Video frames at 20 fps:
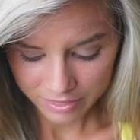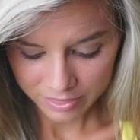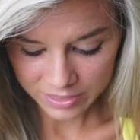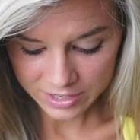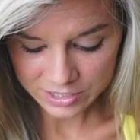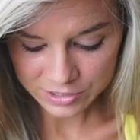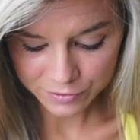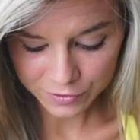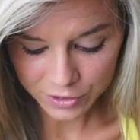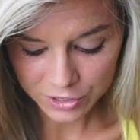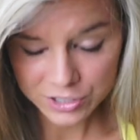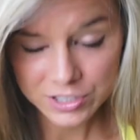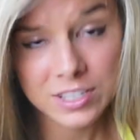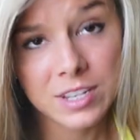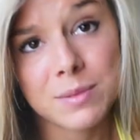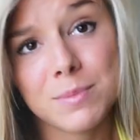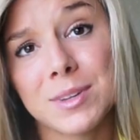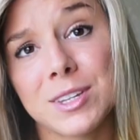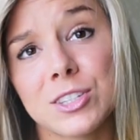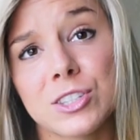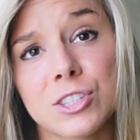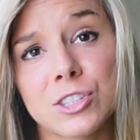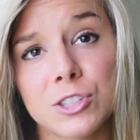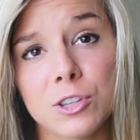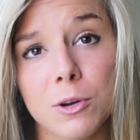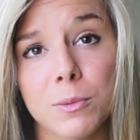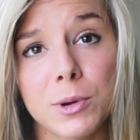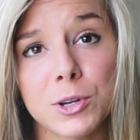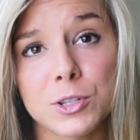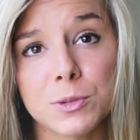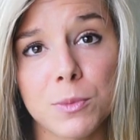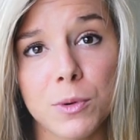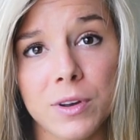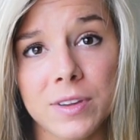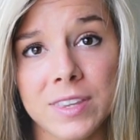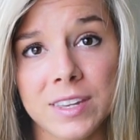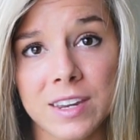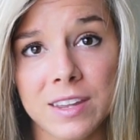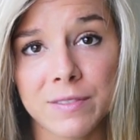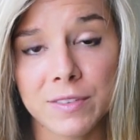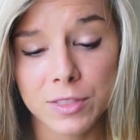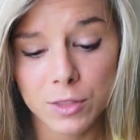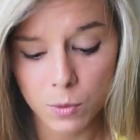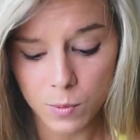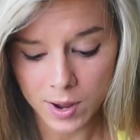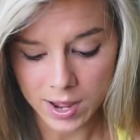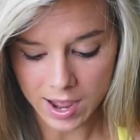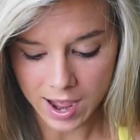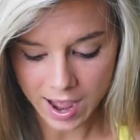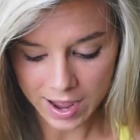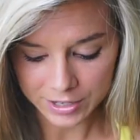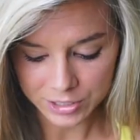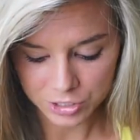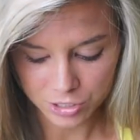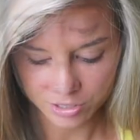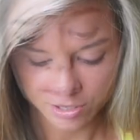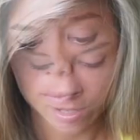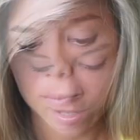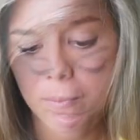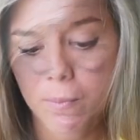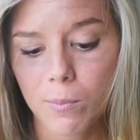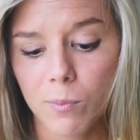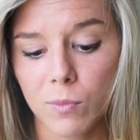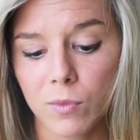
this verse can mean so much more than even the way I took it.